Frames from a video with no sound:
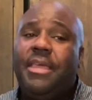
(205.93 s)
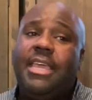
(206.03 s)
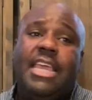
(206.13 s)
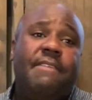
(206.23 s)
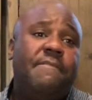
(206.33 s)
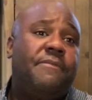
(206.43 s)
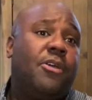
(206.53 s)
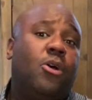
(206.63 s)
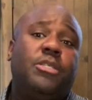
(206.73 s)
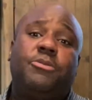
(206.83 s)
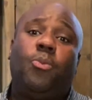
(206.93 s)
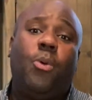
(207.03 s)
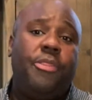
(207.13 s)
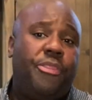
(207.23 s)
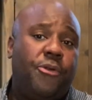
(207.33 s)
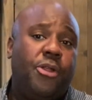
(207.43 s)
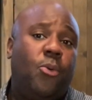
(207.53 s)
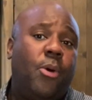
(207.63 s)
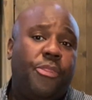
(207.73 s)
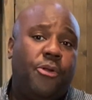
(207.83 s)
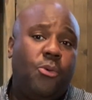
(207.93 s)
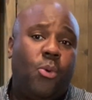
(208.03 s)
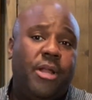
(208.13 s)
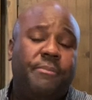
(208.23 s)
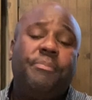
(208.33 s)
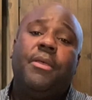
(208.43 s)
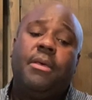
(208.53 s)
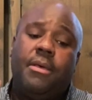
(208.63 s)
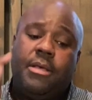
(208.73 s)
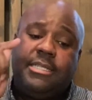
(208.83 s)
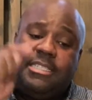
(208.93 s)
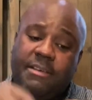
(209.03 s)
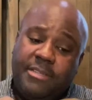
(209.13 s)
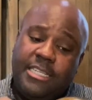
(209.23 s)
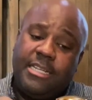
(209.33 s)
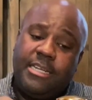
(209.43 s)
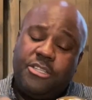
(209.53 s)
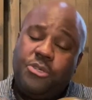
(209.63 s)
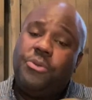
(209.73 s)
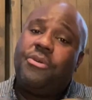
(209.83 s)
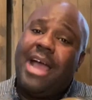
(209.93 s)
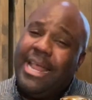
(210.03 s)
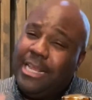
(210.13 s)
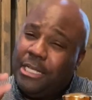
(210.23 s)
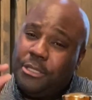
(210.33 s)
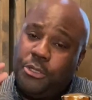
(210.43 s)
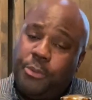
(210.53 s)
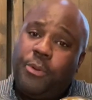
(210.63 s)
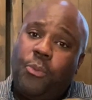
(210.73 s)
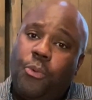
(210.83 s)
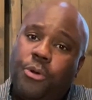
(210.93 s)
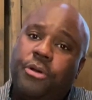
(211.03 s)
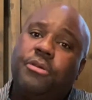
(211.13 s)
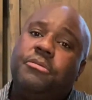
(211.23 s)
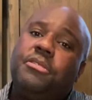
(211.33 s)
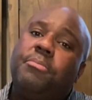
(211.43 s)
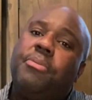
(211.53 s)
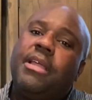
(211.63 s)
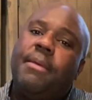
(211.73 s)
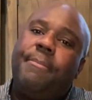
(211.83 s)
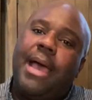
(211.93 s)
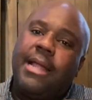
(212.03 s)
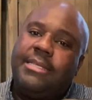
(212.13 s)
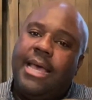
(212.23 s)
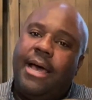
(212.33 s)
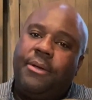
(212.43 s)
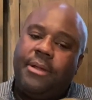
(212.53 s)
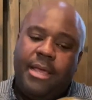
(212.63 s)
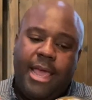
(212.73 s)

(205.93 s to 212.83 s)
even if it goes up to 130 or 131, 1792, they're adding a little bit of water to bring it back down,